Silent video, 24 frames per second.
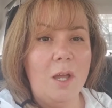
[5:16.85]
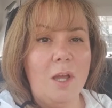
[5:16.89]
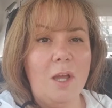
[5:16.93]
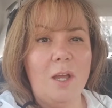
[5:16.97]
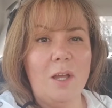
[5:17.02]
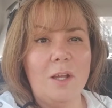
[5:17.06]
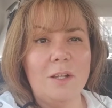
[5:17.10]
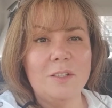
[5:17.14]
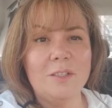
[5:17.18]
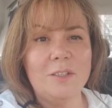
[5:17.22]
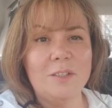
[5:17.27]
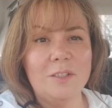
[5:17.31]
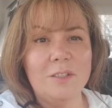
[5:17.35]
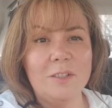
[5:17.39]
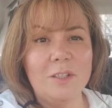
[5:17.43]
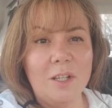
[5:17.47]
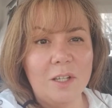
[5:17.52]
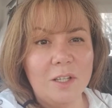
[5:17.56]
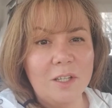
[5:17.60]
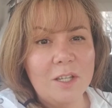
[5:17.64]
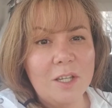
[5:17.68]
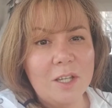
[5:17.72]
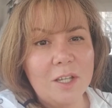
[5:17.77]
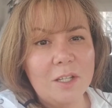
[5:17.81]
And
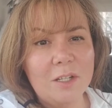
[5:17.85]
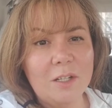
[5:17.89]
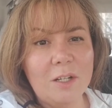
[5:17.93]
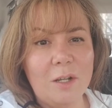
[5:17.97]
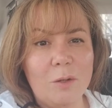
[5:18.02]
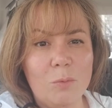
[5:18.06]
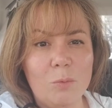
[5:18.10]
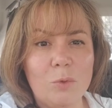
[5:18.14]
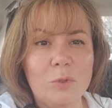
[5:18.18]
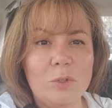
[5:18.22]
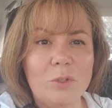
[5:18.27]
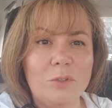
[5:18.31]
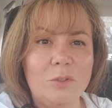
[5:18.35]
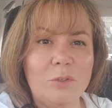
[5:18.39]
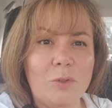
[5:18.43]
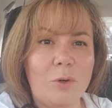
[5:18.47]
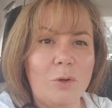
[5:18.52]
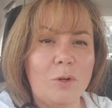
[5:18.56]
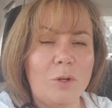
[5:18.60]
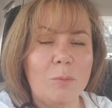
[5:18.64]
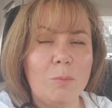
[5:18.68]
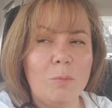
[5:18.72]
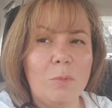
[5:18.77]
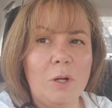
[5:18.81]
again, I want to
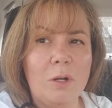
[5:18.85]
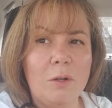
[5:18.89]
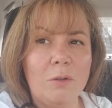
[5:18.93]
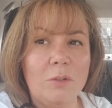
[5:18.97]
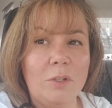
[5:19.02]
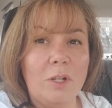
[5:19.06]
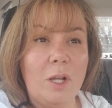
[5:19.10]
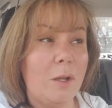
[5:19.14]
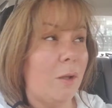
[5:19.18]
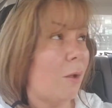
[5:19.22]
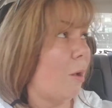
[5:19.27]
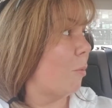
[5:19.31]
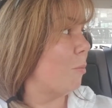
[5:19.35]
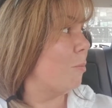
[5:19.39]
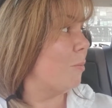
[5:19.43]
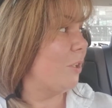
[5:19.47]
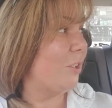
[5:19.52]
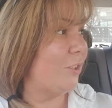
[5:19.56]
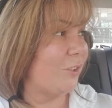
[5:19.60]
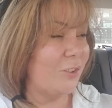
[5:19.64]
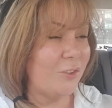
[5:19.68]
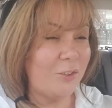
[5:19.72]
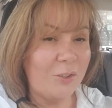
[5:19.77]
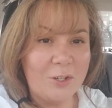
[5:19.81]
talk about, I'm
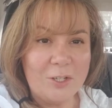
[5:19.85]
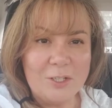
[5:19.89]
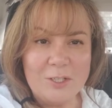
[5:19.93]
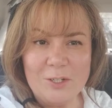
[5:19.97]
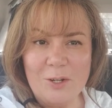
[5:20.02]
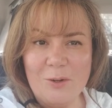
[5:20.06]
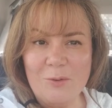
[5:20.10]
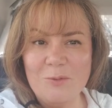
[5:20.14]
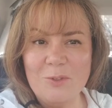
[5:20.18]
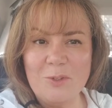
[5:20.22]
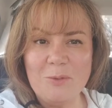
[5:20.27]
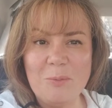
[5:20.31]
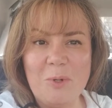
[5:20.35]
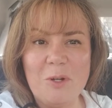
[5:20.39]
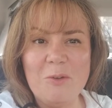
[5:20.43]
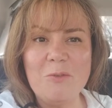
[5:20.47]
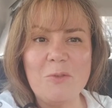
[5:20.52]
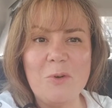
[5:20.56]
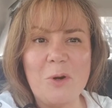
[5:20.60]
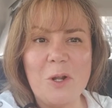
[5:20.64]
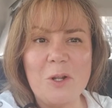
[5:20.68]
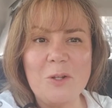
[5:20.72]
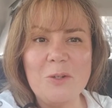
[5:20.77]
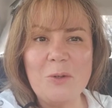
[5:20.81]
meeting right now with my
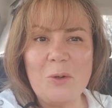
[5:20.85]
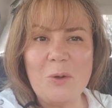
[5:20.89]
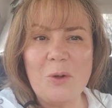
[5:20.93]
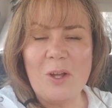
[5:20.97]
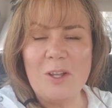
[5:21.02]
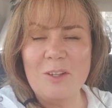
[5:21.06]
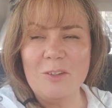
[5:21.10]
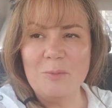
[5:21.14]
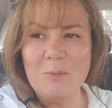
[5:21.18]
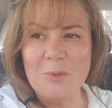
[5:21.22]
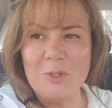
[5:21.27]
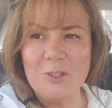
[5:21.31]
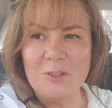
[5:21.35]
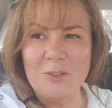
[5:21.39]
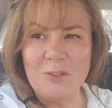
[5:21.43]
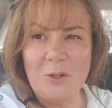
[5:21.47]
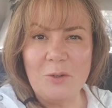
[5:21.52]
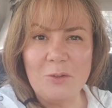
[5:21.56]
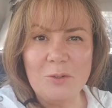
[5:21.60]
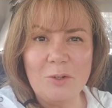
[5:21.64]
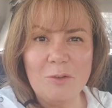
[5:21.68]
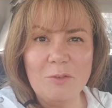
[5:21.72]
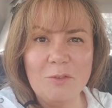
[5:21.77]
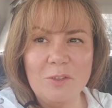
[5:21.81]
friend who has been a
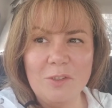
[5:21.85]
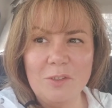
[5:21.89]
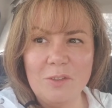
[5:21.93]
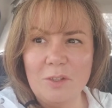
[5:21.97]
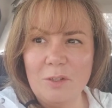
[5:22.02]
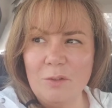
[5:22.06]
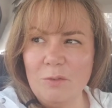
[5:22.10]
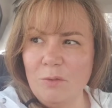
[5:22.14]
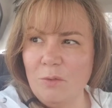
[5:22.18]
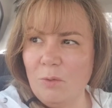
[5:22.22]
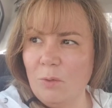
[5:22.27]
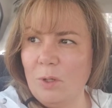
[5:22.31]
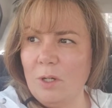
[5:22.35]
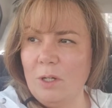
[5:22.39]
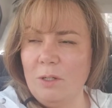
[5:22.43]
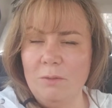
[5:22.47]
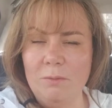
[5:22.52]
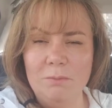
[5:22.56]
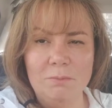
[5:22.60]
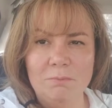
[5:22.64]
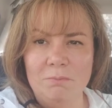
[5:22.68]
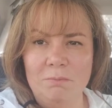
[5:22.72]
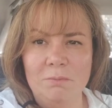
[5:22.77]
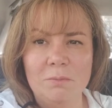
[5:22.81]
loan officer for
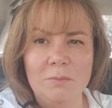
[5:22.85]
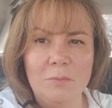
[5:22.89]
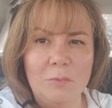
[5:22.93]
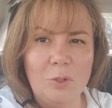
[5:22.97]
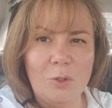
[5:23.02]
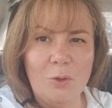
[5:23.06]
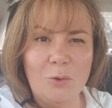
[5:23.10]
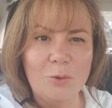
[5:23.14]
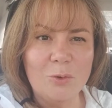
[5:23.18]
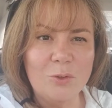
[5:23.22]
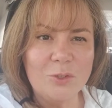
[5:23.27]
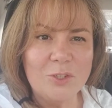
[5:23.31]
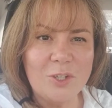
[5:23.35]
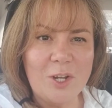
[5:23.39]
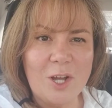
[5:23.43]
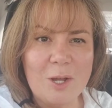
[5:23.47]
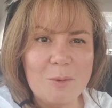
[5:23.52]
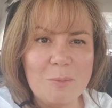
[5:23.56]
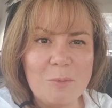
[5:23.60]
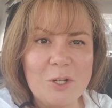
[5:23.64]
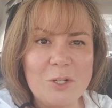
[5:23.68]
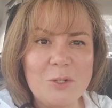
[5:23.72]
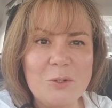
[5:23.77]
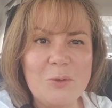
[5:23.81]
a long
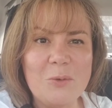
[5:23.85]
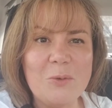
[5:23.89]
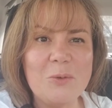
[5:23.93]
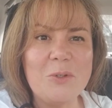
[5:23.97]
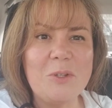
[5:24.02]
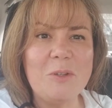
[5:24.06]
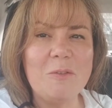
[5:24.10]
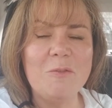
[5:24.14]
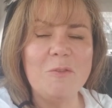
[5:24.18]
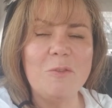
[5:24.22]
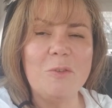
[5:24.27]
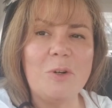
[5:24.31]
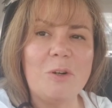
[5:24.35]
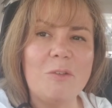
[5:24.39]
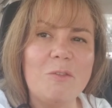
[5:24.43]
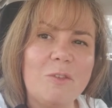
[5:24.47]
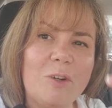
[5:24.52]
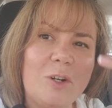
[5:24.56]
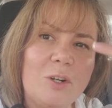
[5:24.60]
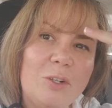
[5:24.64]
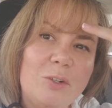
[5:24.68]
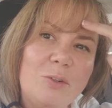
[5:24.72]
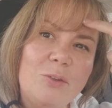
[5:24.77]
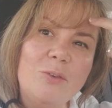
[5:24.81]
time. I know him for a
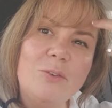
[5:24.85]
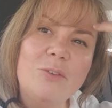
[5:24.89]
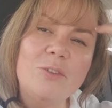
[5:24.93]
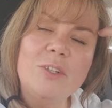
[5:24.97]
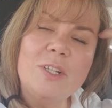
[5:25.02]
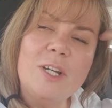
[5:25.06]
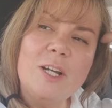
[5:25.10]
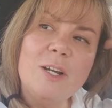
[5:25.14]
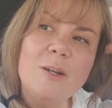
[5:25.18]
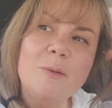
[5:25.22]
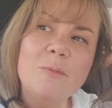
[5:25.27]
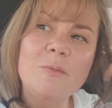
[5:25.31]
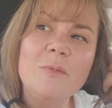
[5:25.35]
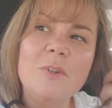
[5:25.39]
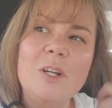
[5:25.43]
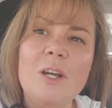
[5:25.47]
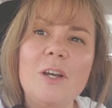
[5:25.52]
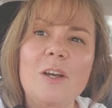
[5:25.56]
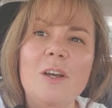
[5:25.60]
very long time.